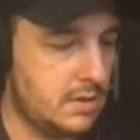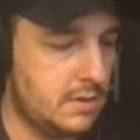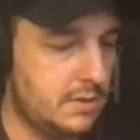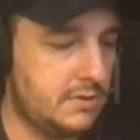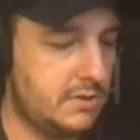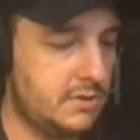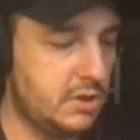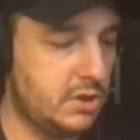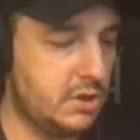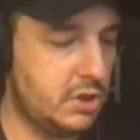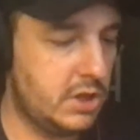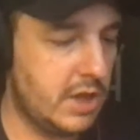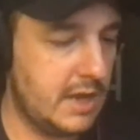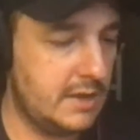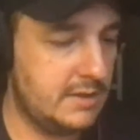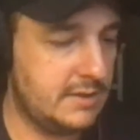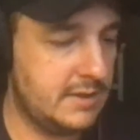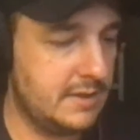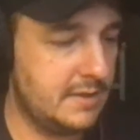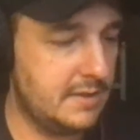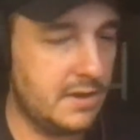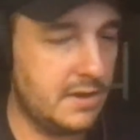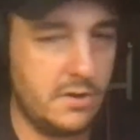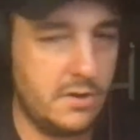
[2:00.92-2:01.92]
So did you
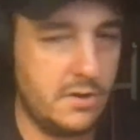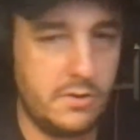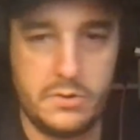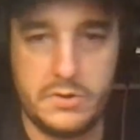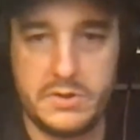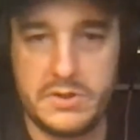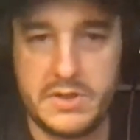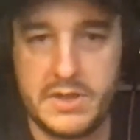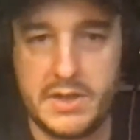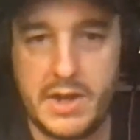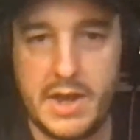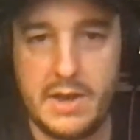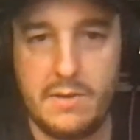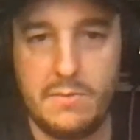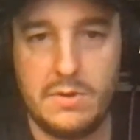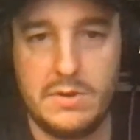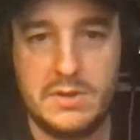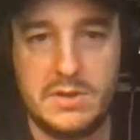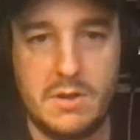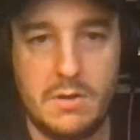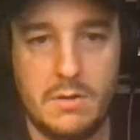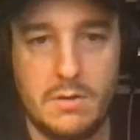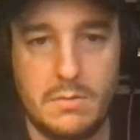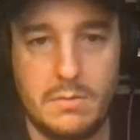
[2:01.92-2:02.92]
guys see the news today?
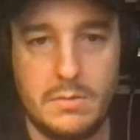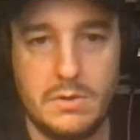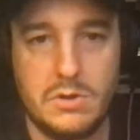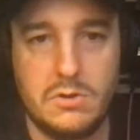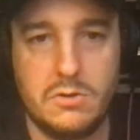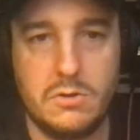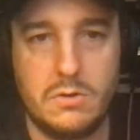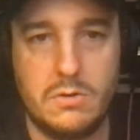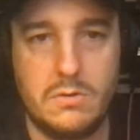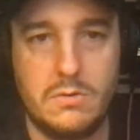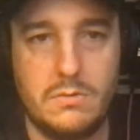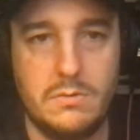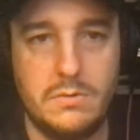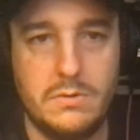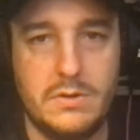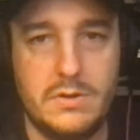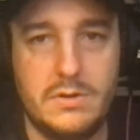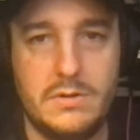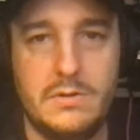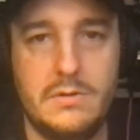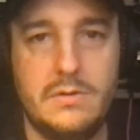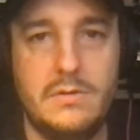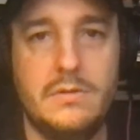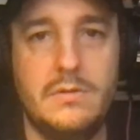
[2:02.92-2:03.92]
What's going on with
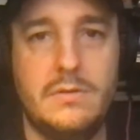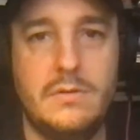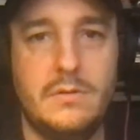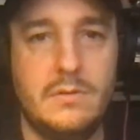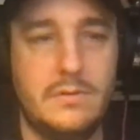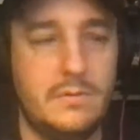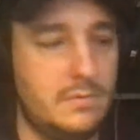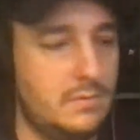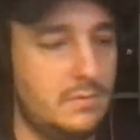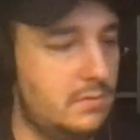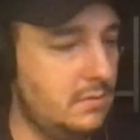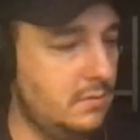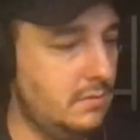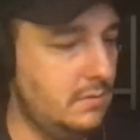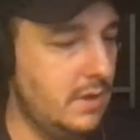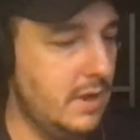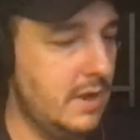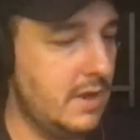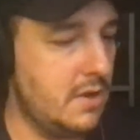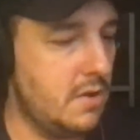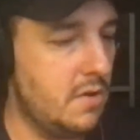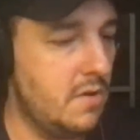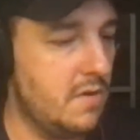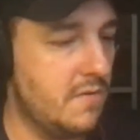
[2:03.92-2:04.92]
Trolls
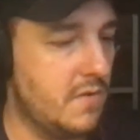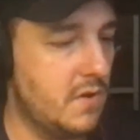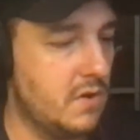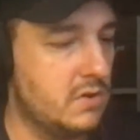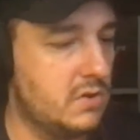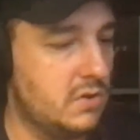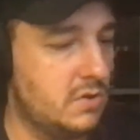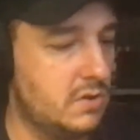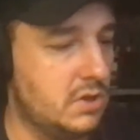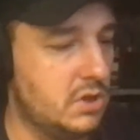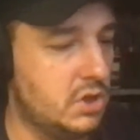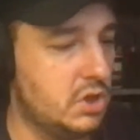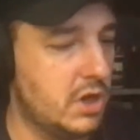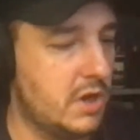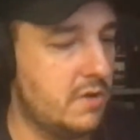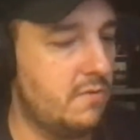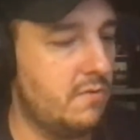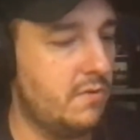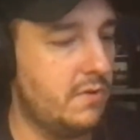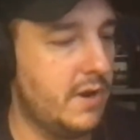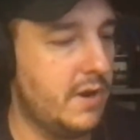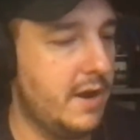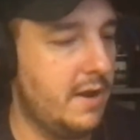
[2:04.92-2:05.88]
and Universal in general